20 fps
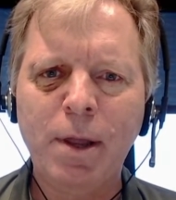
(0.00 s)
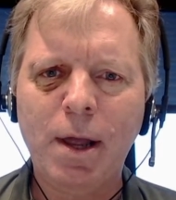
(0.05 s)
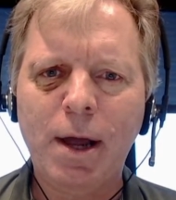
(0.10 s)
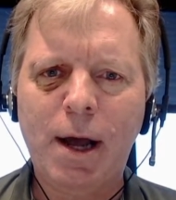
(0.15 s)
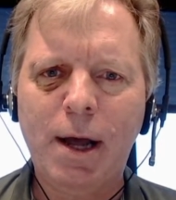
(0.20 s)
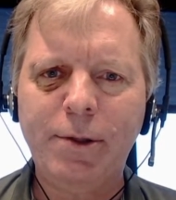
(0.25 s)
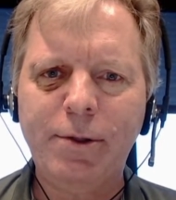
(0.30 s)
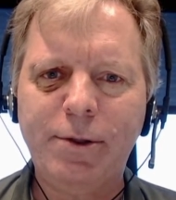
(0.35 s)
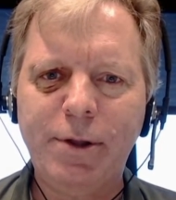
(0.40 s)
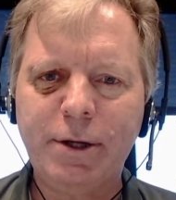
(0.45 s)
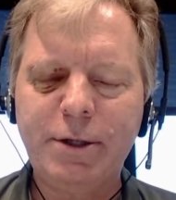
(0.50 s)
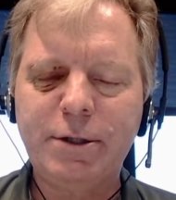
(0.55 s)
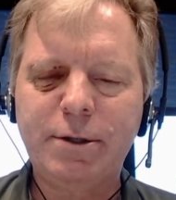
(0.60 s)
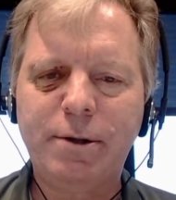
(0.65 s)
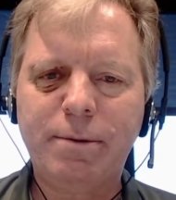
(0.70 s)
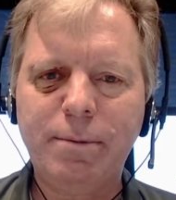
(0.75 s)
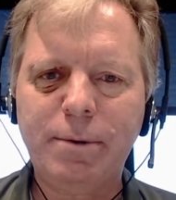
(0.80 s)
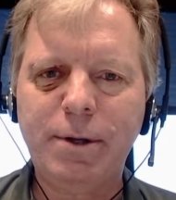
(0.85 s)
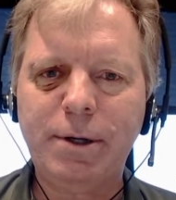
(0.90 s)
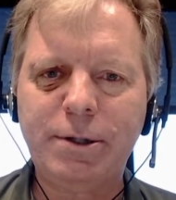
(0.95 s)
Uh, this
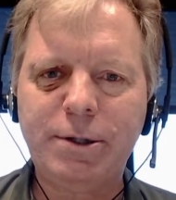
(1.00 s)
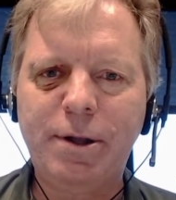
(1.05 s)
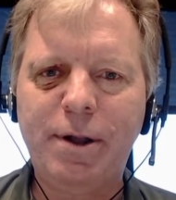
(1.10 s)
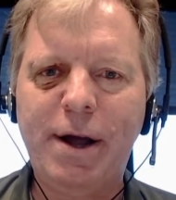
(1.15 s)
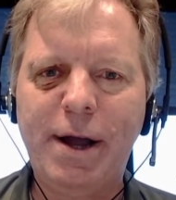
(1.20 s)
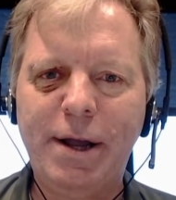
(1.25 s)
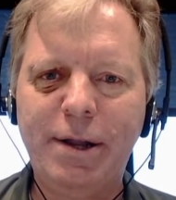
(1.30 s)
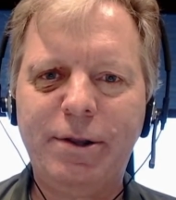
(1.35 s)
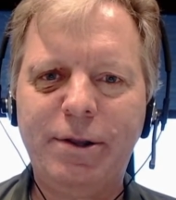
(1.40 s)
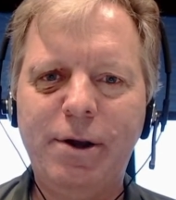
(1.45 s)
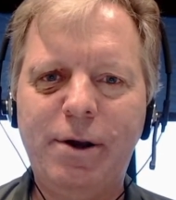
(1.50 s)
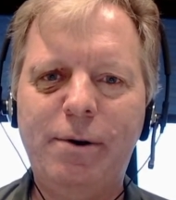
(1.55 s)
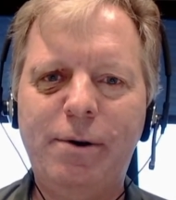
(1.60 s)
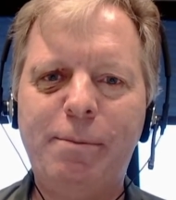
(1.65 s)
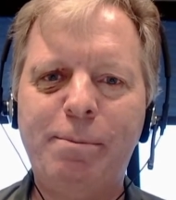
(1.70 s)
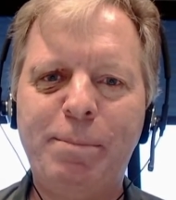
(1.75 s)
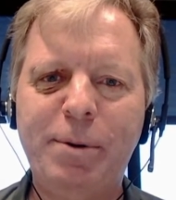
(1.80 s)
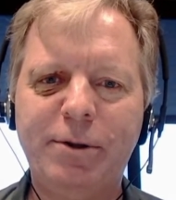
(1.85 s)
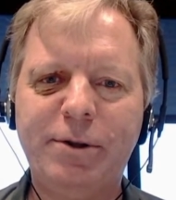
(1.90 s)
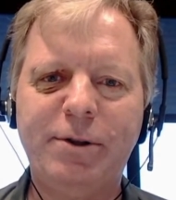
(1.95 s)
this client though
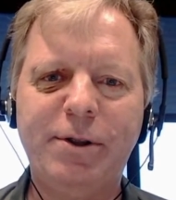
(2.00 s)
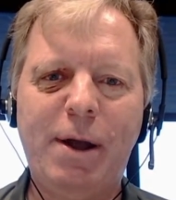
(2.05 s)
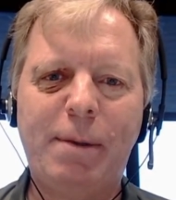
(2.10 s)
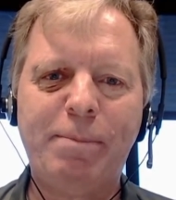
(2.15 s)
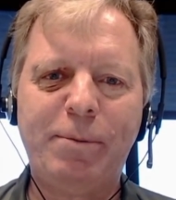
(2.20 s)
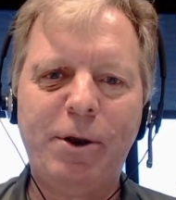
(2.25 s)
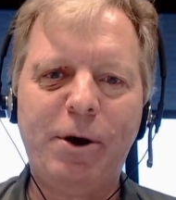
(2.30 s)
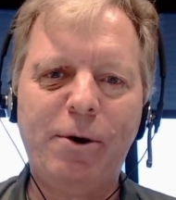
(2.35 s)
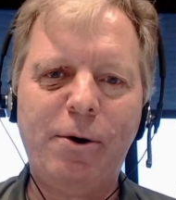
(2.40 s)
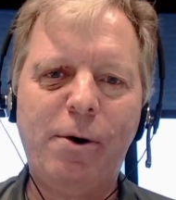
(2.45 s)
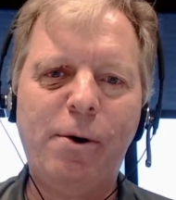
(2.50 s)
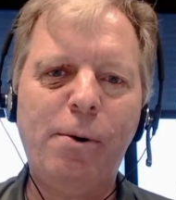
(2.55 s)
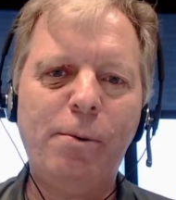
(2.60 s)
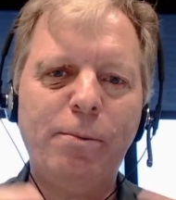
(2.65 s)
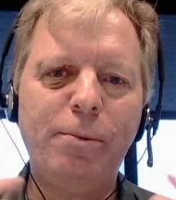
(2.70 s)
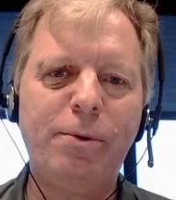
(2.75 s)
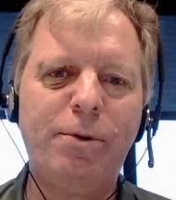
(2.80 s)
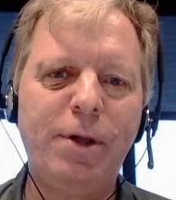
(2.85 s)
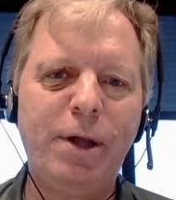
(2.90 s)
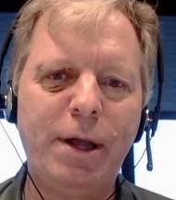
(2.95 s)
built up their
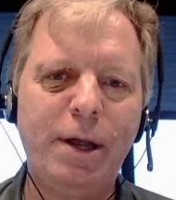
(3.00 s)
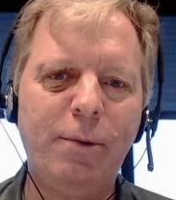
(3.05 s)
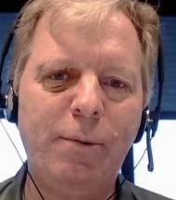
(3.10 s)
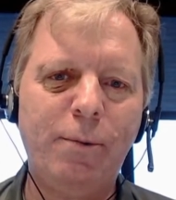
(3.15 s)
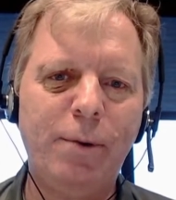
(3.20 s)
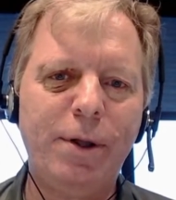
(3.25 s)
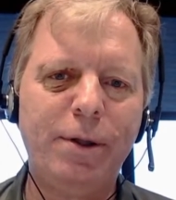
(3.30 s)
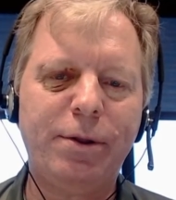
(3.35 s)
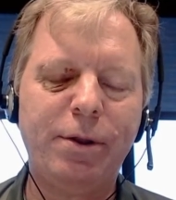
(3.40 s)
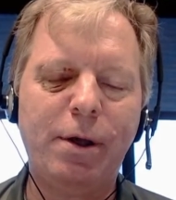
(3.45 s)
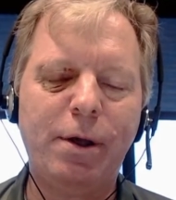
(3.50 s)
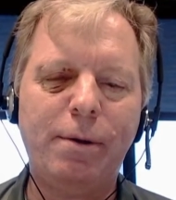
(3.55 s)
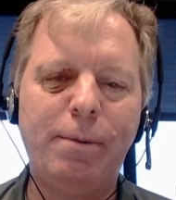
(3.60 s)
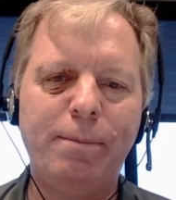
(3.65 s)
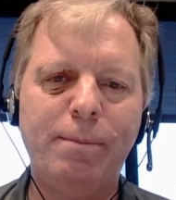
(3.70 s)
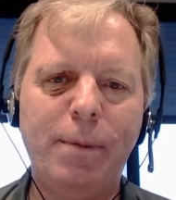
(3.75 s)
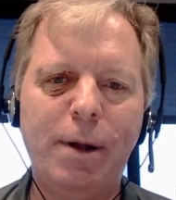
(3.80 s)
own thing with uh,